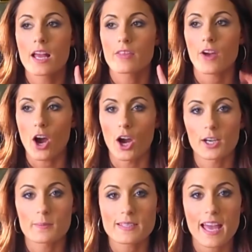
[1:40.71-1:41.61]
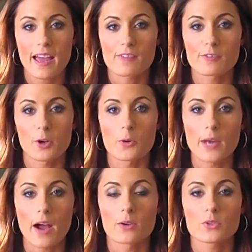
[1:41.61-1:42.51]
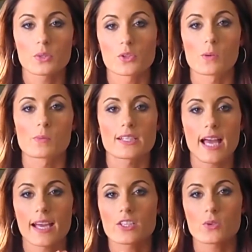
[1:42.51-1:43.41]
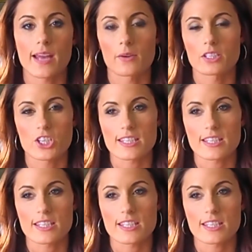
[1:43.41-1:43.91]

The arms have grown out to a normal size, so now